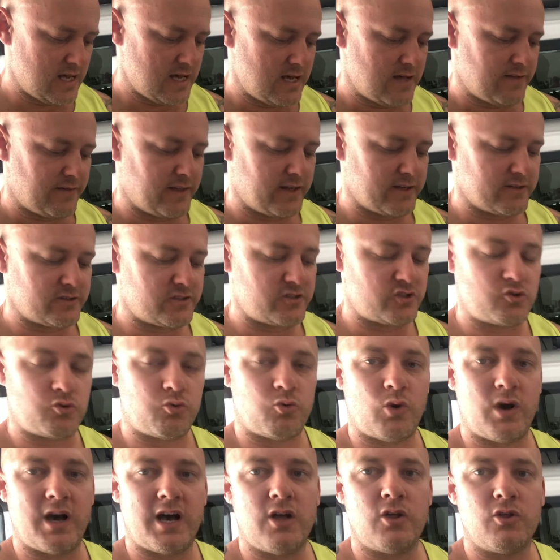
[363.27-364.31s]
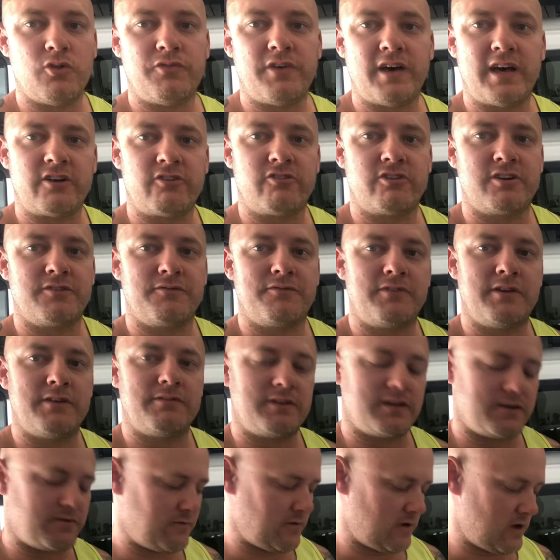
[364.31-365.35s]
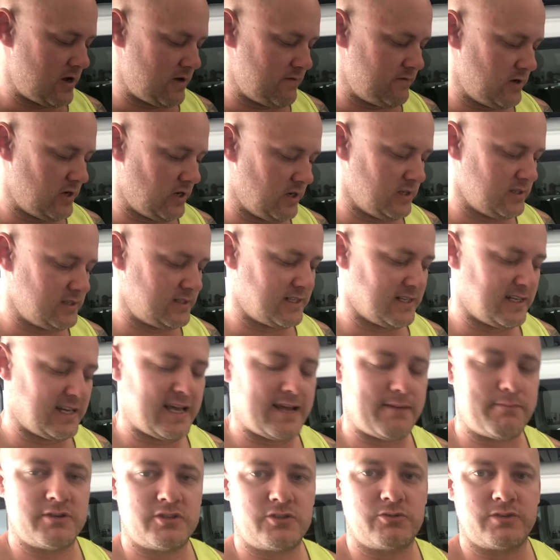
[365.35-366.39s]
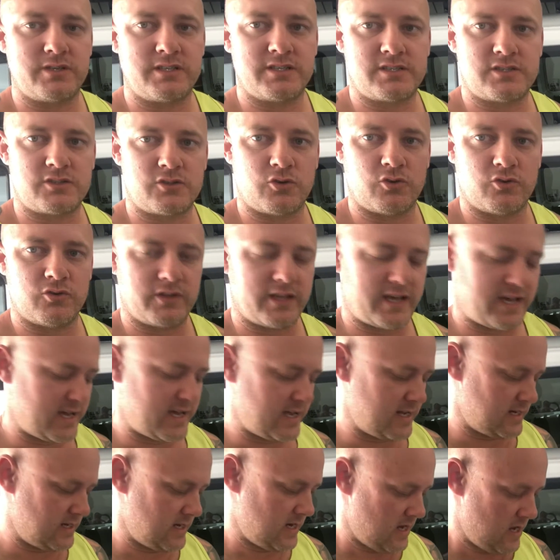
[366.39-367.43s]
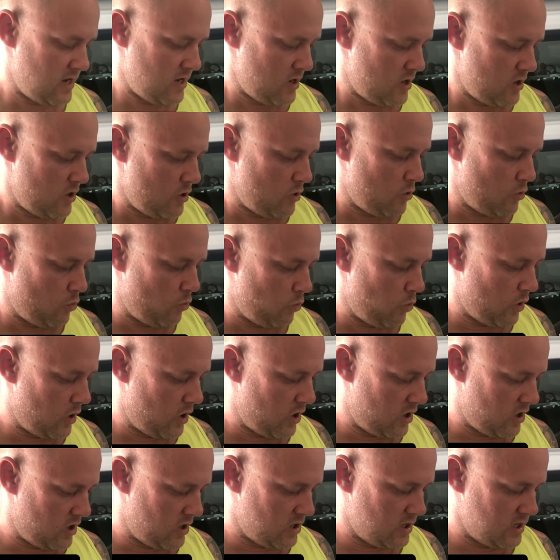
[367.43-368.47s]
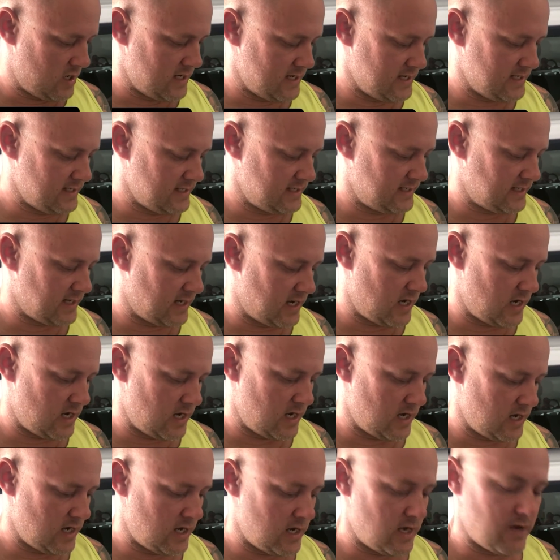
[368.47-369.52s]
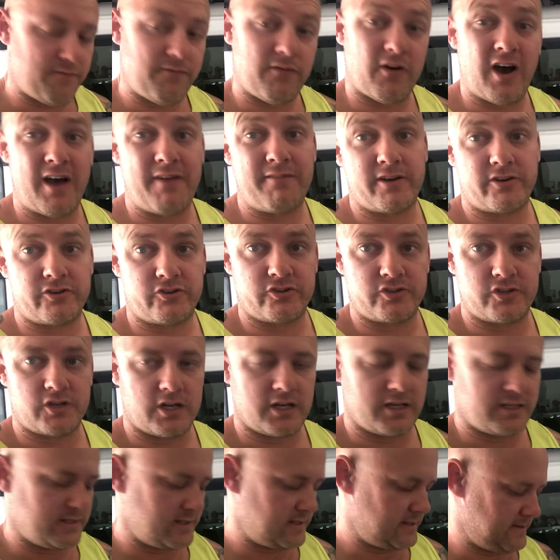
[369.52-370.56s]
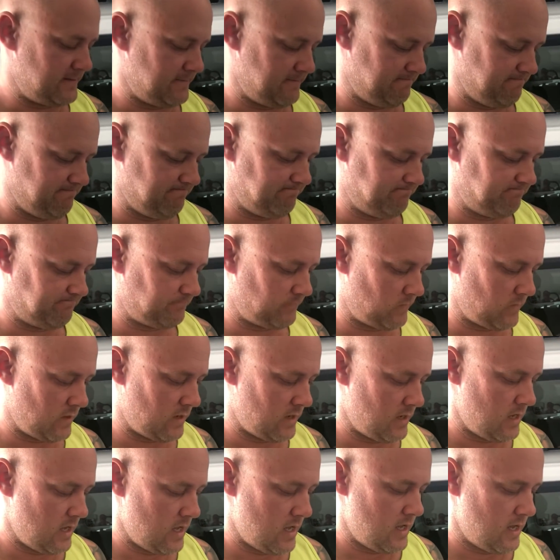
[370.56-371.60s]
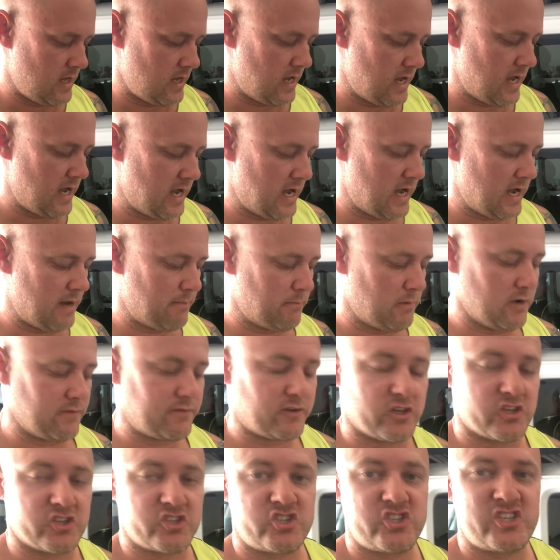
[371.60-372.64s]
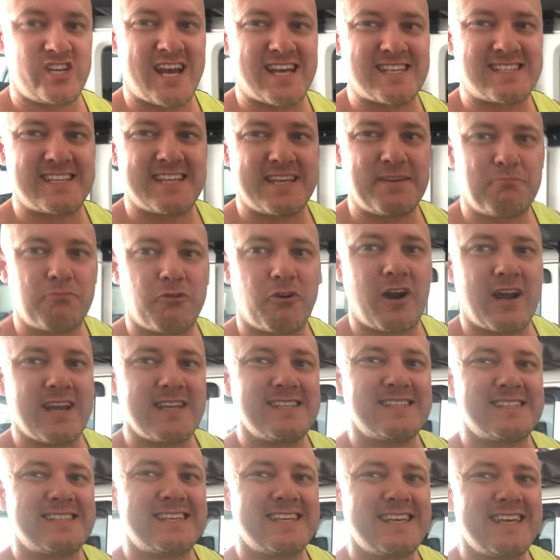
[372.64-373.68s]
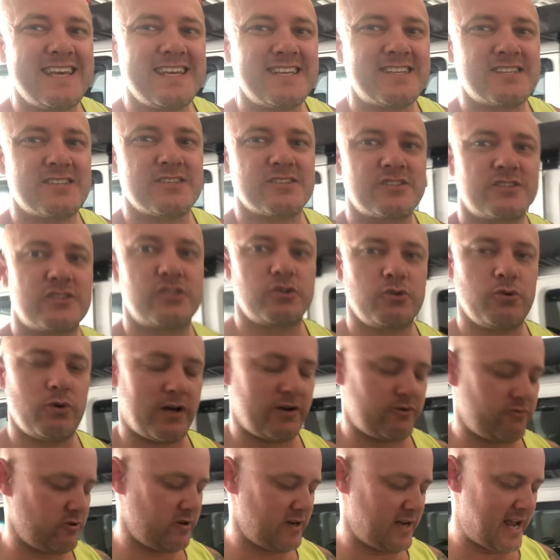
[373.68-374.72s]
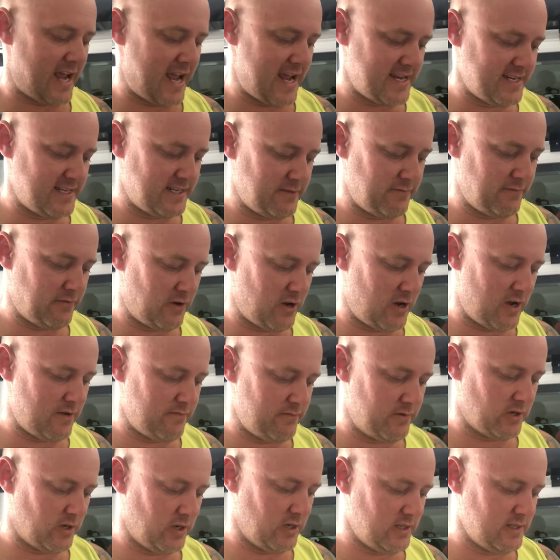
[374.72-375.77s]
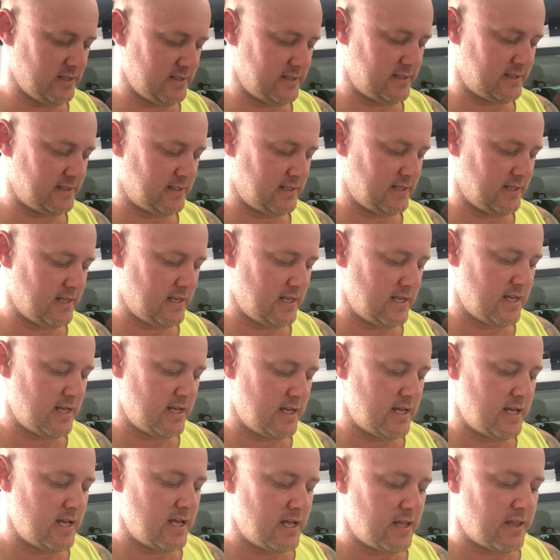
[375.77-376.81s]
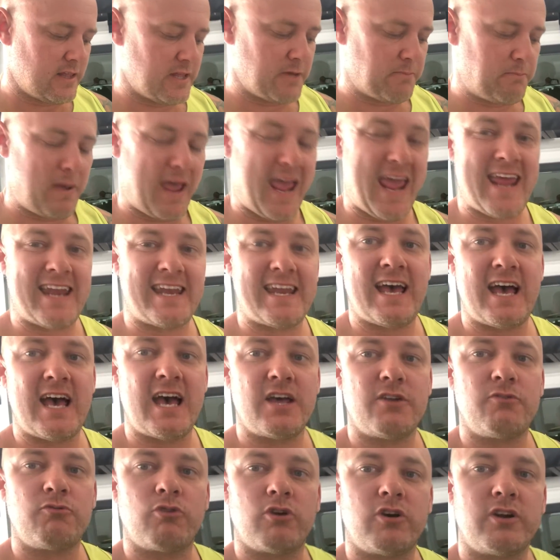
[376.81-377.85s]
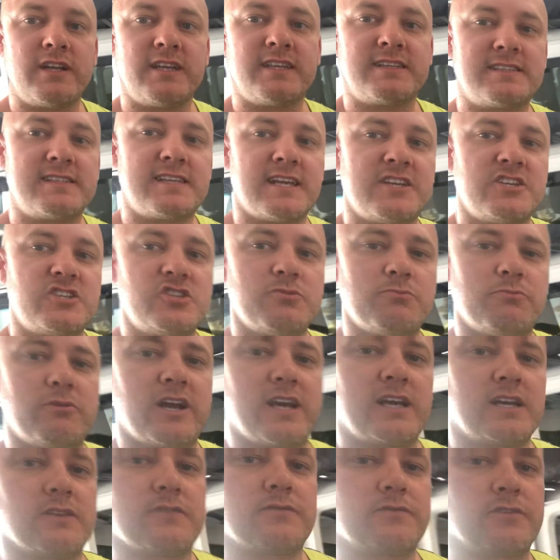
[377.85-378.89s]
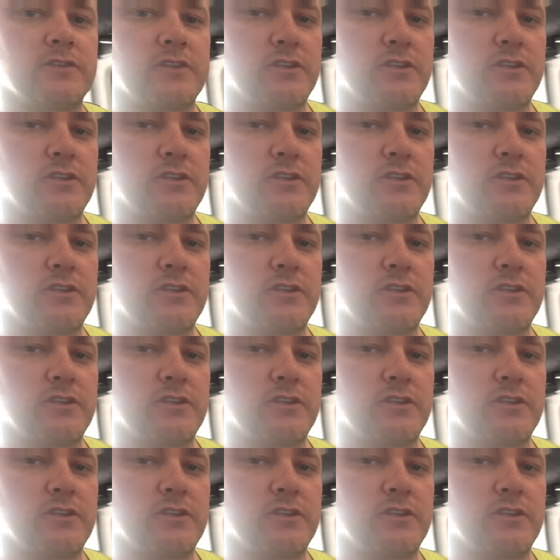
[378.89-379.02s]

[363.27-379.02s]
That was $1,255. The labour to install that was $500. I've got a chassis brace kit, it's $285. The panhard rod extension bracket for the